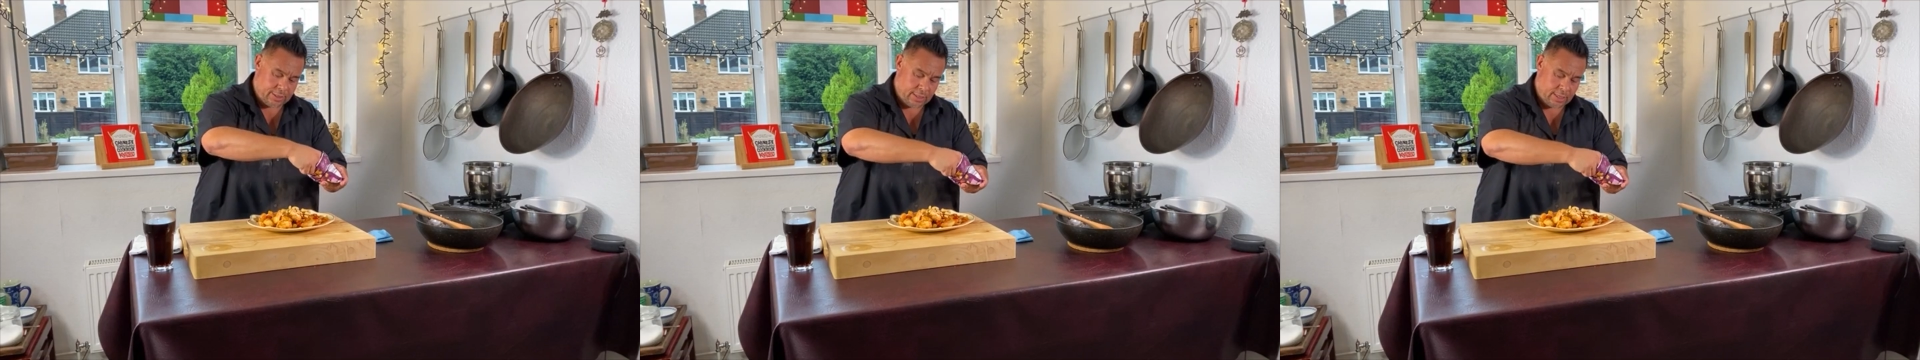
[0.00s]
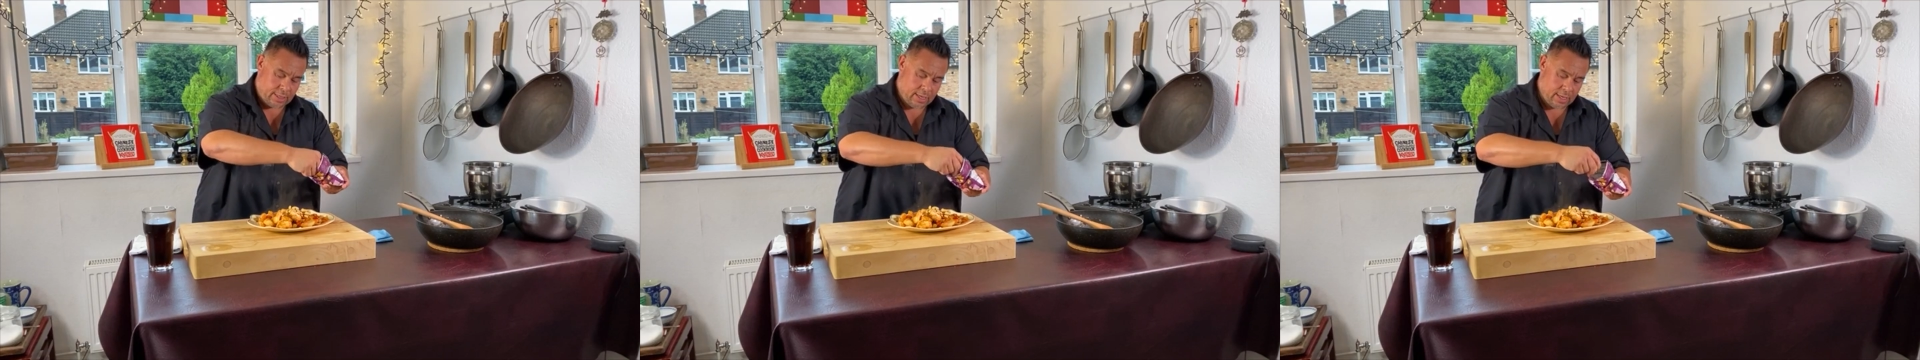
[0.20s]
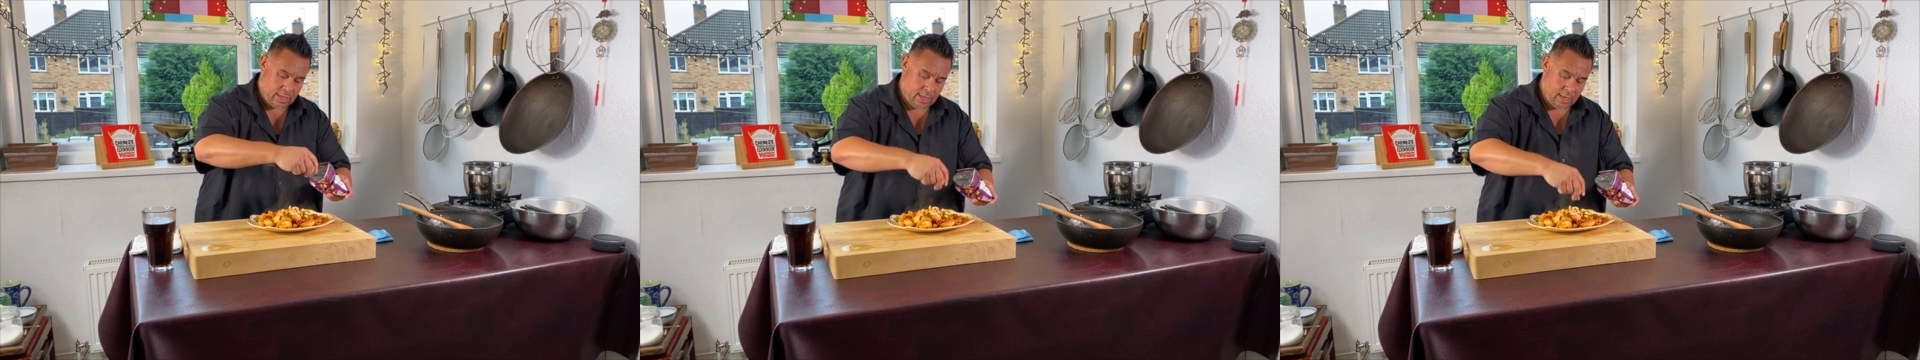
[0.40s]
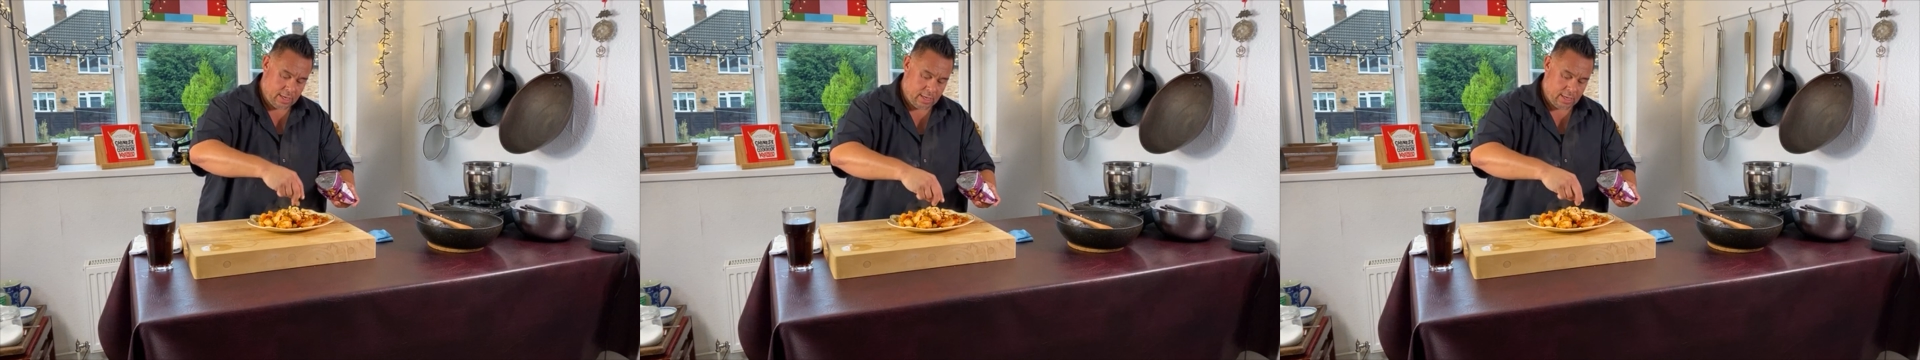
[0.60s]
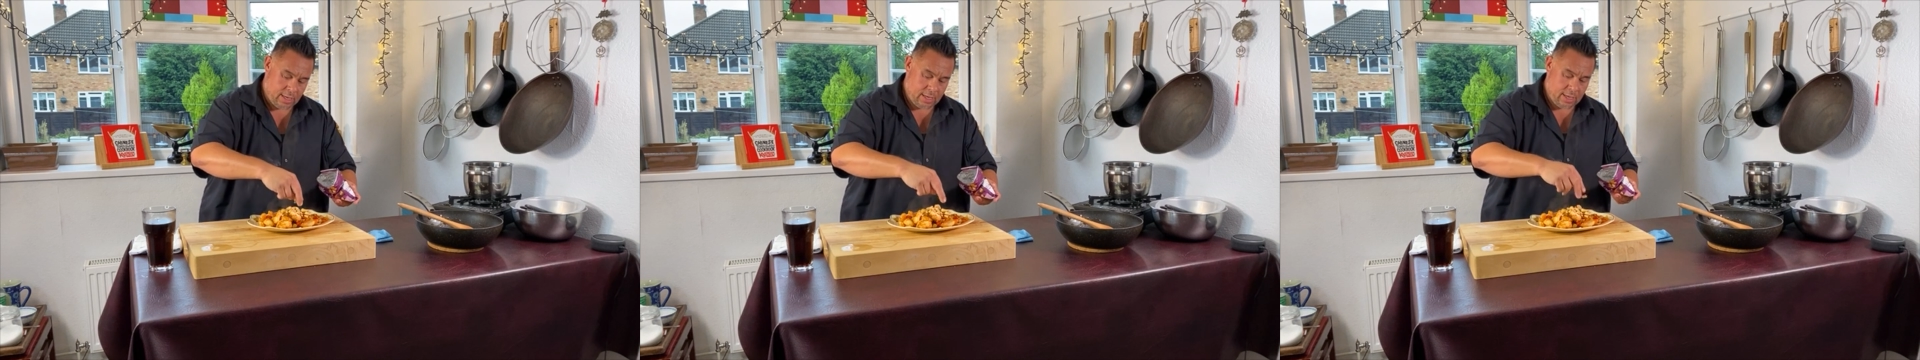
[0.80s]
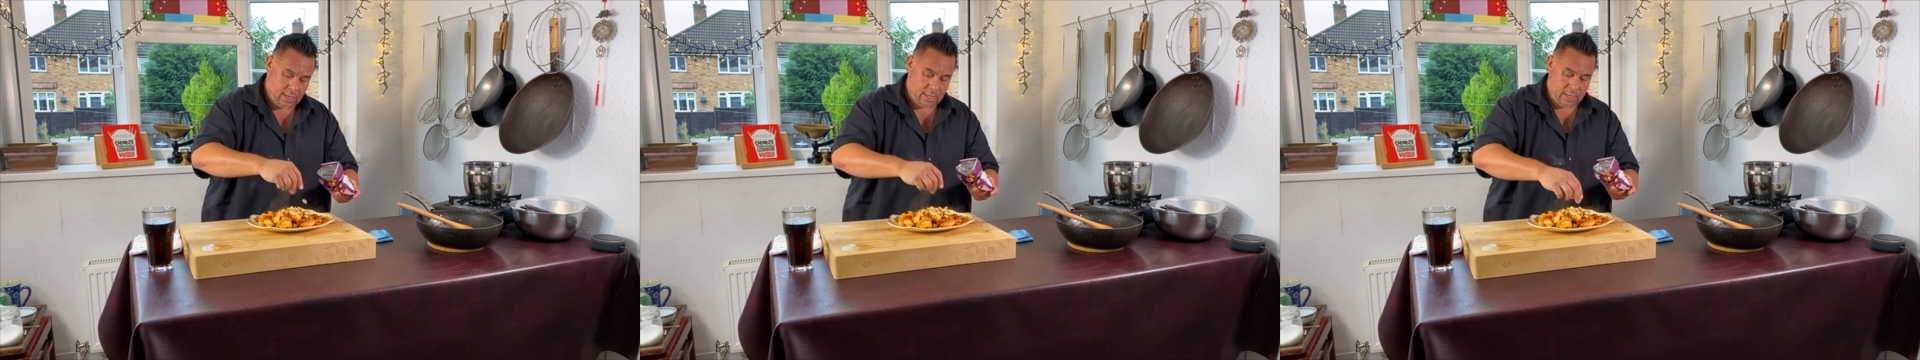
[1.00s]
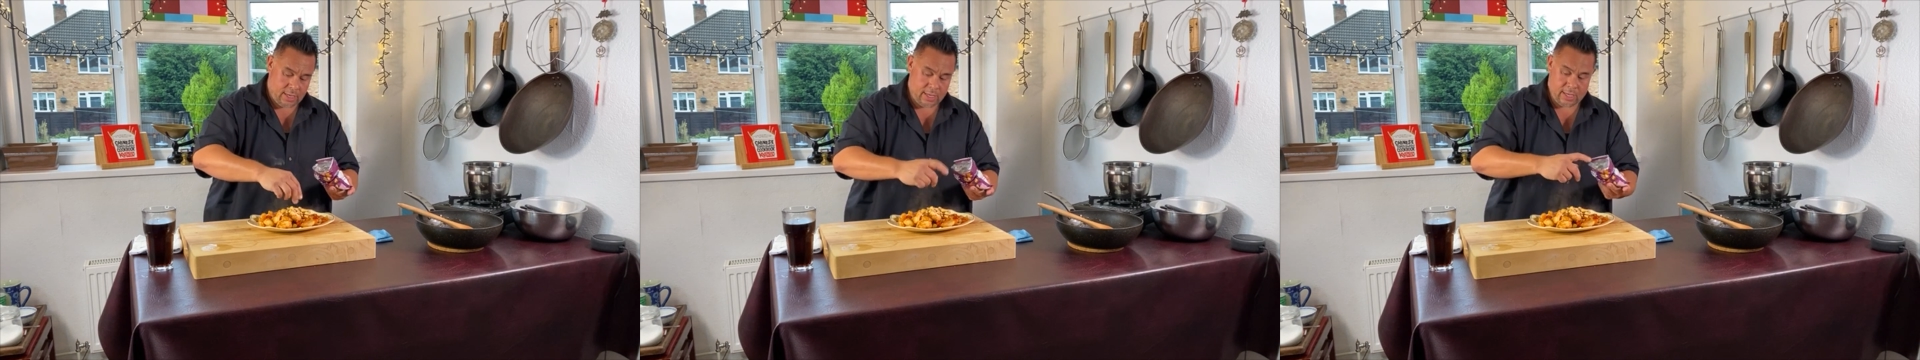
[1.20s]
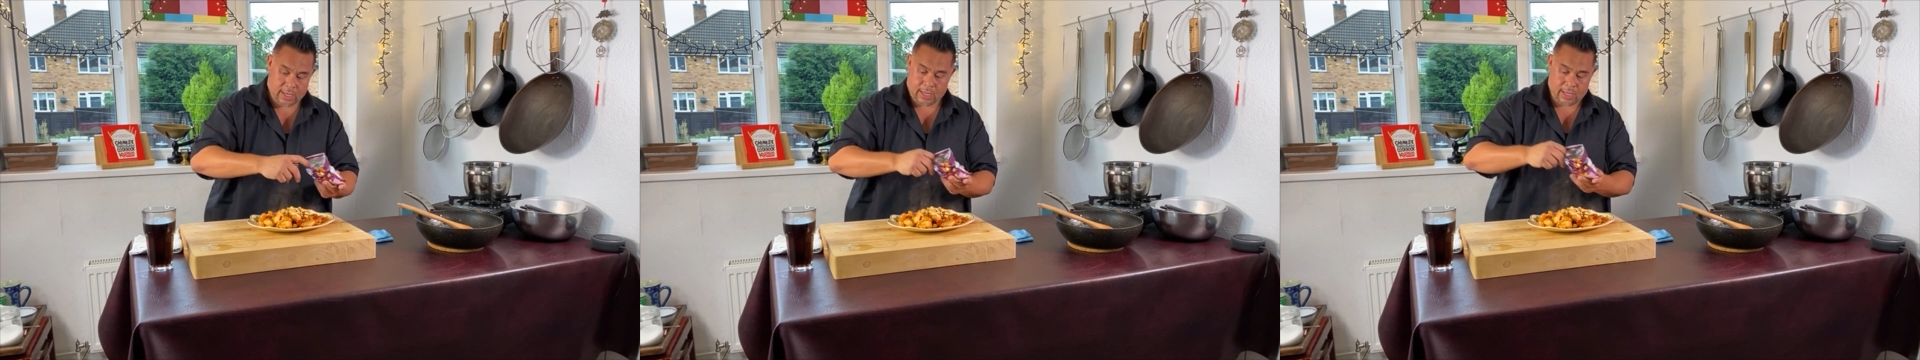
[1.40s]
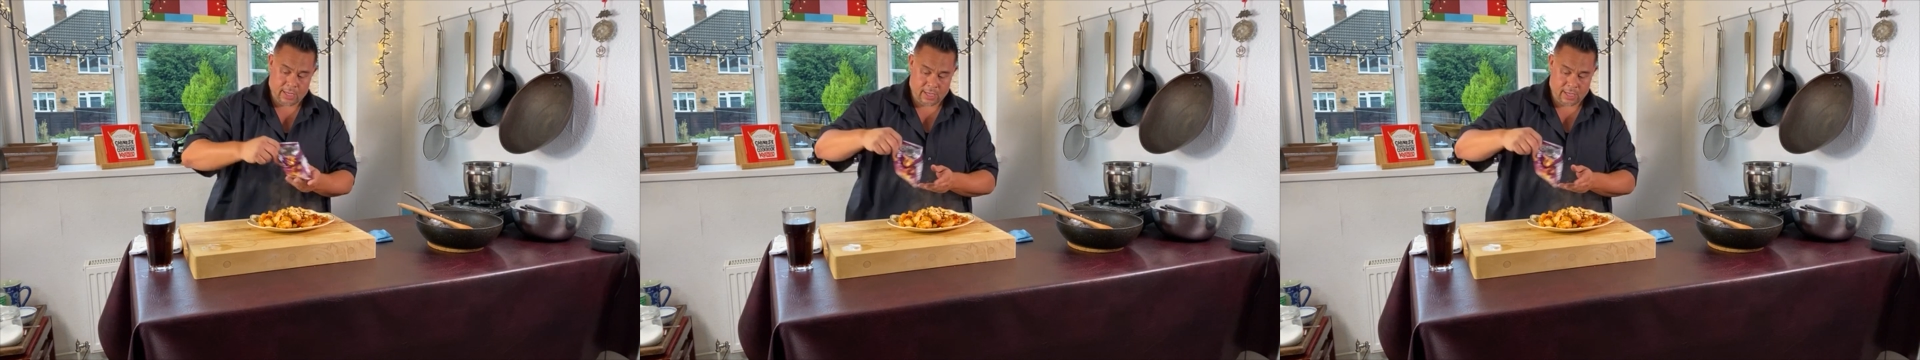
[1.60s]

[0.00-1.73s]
(silence)